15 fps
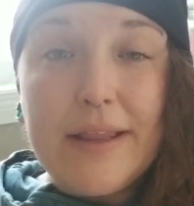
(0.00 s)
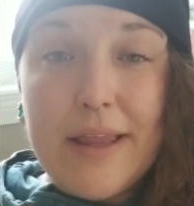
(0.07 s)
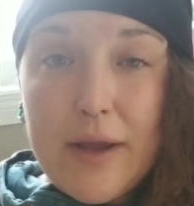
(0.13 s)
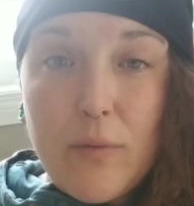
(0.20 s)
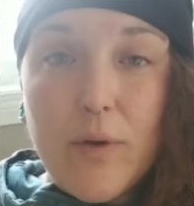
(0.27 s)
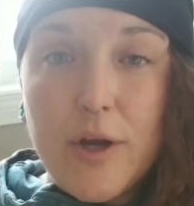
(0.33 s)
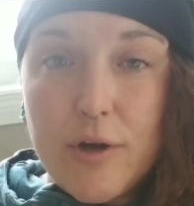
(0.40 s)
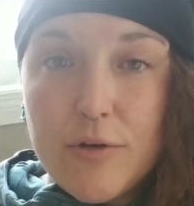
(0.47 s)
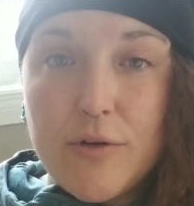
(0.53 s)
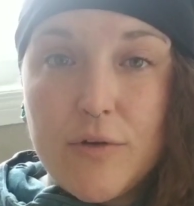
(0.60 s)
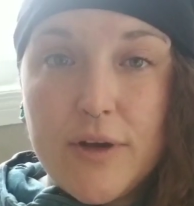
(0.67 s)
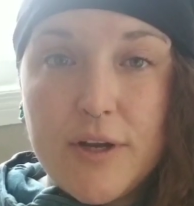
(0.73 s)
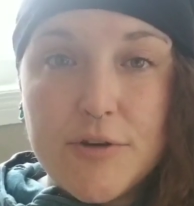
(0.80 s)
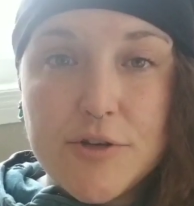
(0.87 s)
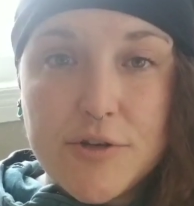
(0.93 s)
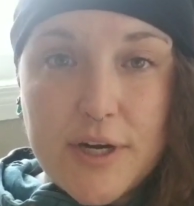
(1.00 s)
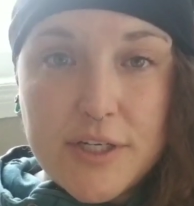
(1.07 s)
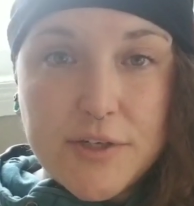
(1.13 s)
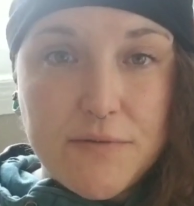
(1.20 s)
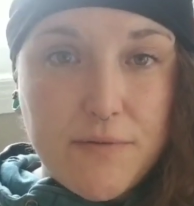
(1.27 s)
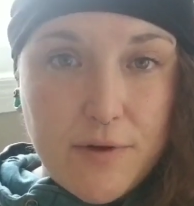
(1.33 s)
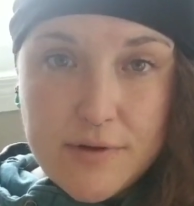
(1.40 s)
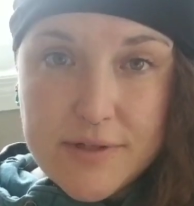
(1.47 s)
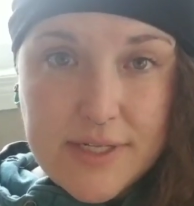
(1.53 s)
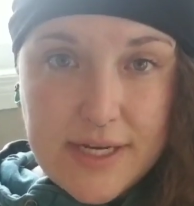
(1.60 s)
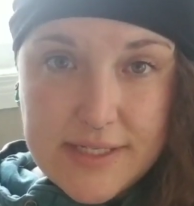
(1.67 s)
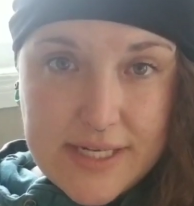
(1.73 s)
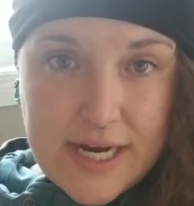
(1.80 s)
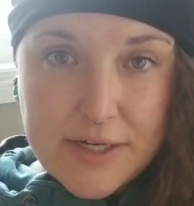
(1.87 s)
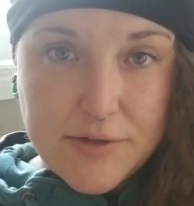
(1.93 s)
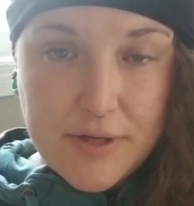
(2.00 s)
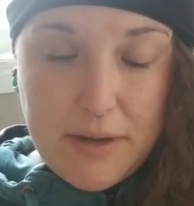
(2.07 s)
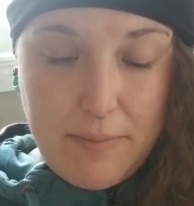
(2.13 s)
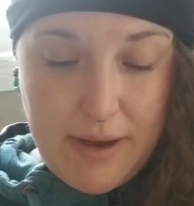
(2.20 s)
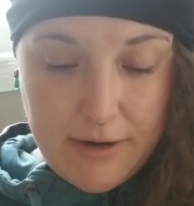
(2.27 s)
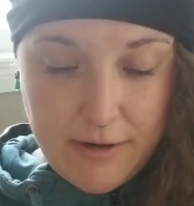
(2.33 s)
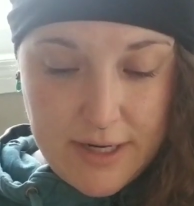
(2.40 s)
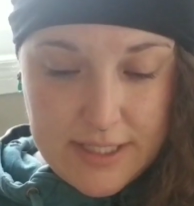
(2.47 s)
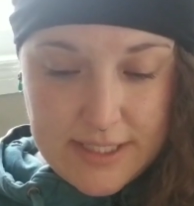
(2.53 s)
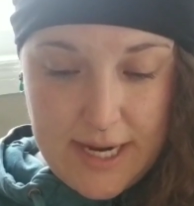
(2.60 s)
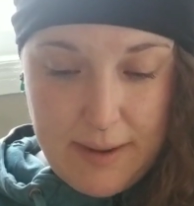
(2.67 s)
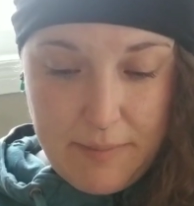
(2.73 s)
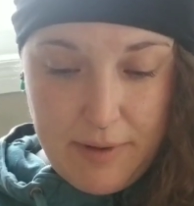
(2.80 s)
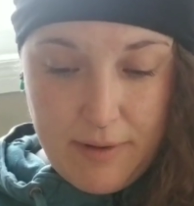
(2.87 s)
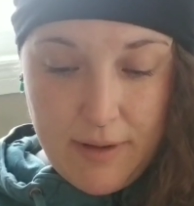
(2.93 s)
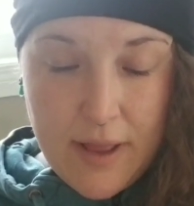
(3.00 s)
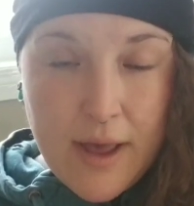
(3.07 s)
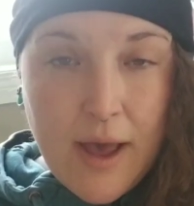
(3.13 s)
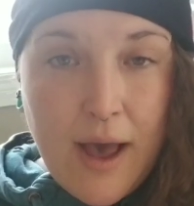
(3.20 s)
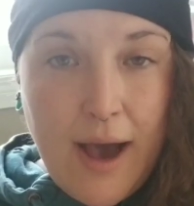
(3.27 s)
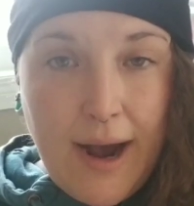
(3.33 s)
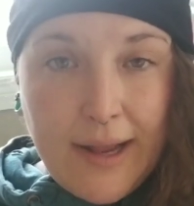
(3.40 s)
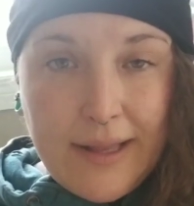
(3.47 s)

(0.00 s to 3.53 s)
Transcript: Like when you're doing your stretch and folds, that's actually a better example.